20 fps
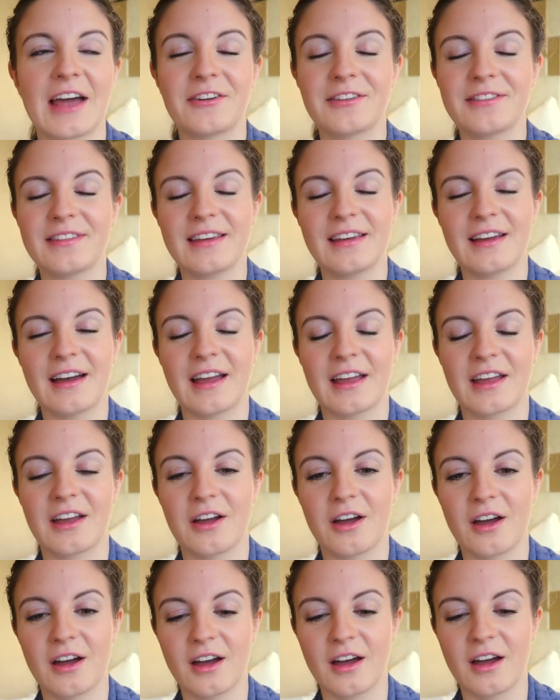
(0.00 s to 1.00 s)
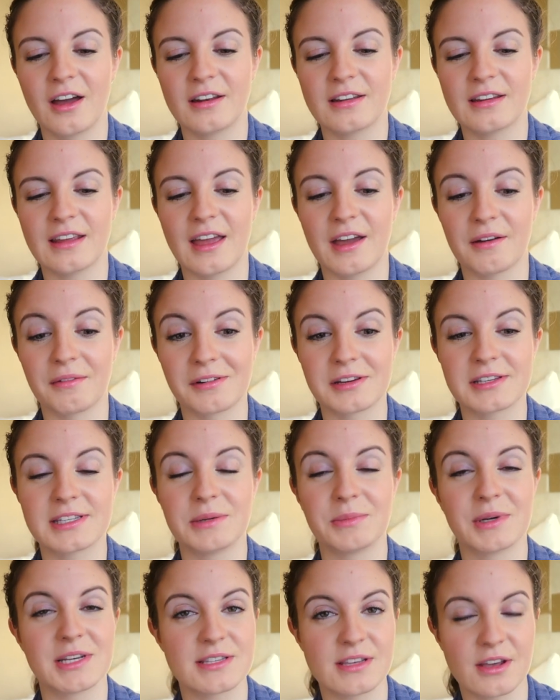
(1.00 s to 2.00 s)
I don't think I could ever
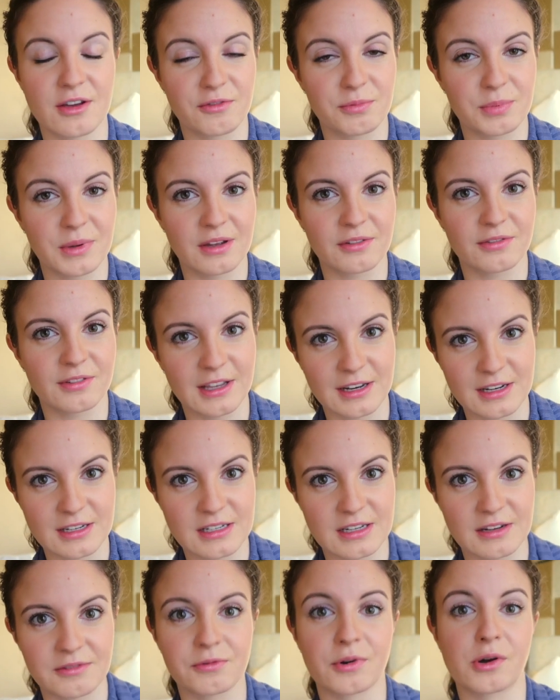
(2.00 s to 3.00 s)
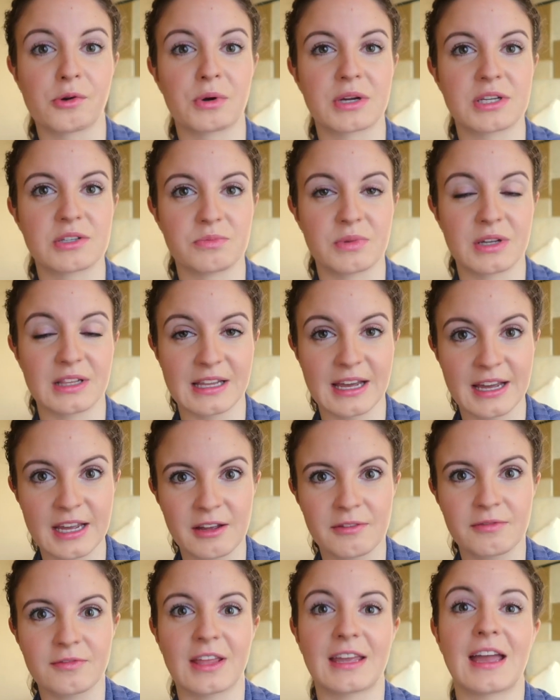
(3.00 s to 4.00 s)
see myself being a flight attendant for the rest of my
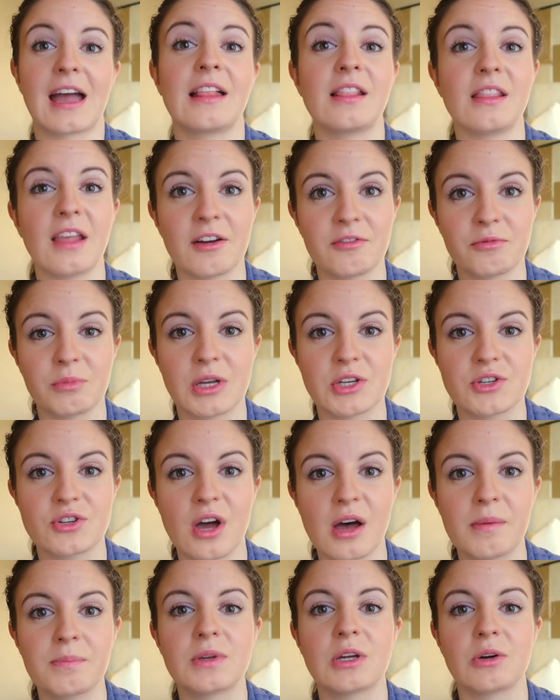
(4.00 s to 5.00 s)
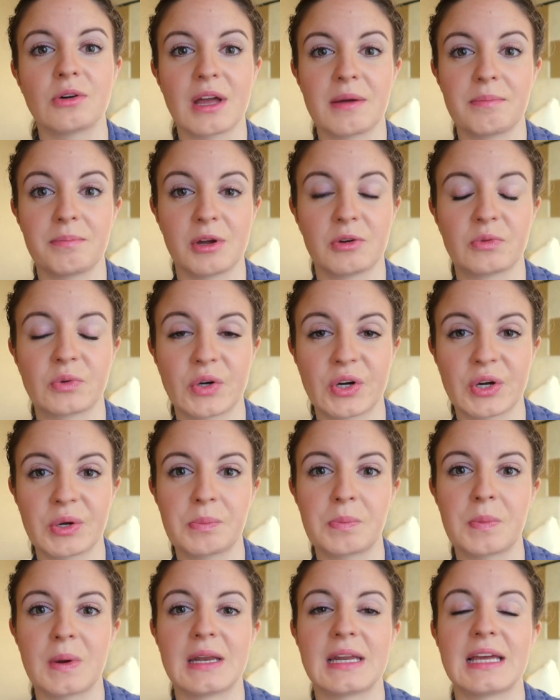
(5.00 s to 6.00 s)
life. Like, I love my job, don't get me
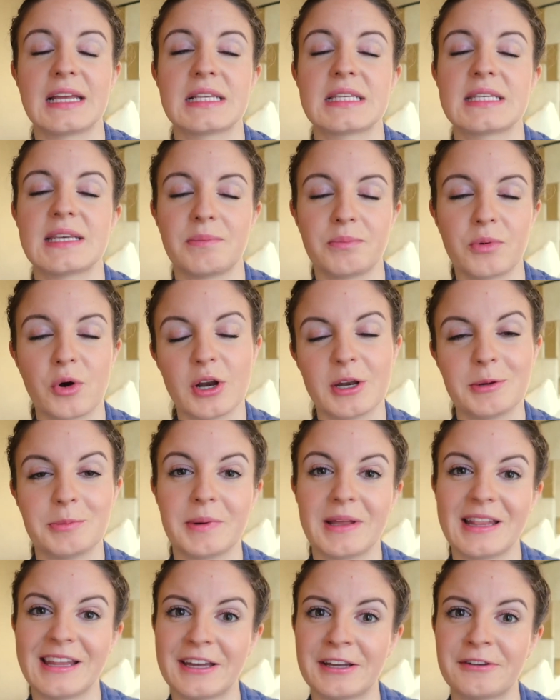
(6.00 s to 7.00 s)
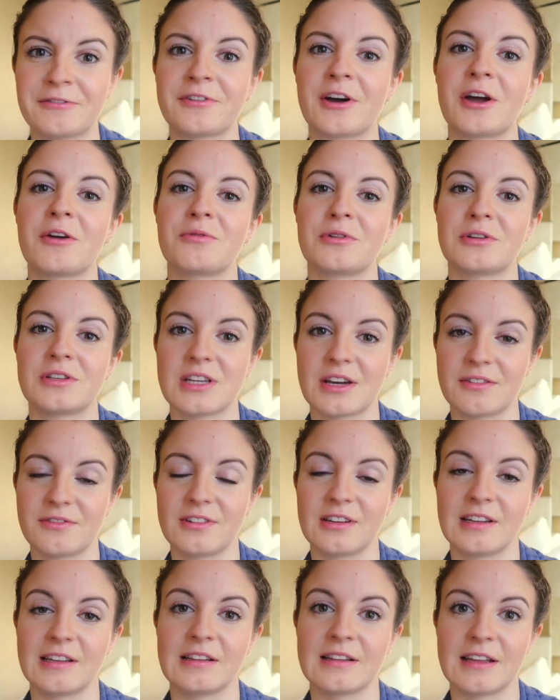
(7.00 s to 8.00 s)
wrong, but at some point in my life, I would
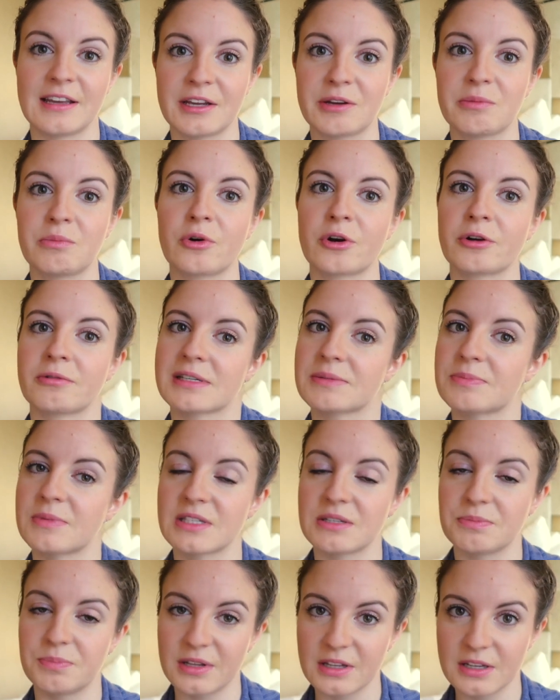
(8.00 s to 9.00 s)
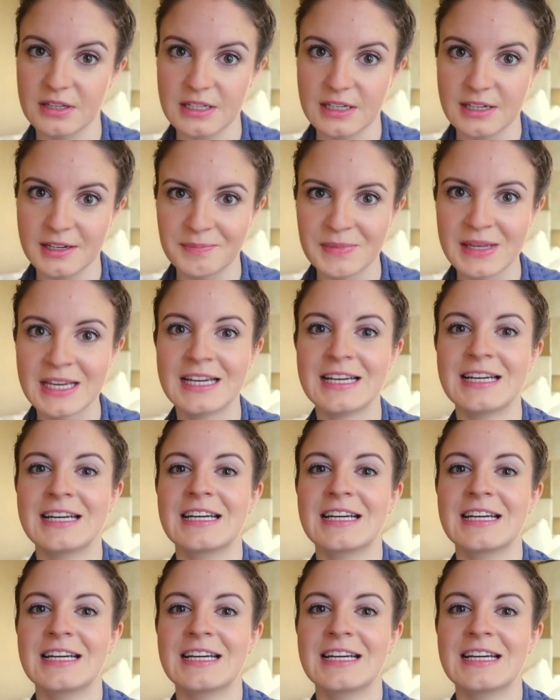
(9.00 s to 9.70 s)
definitely like more responsibility.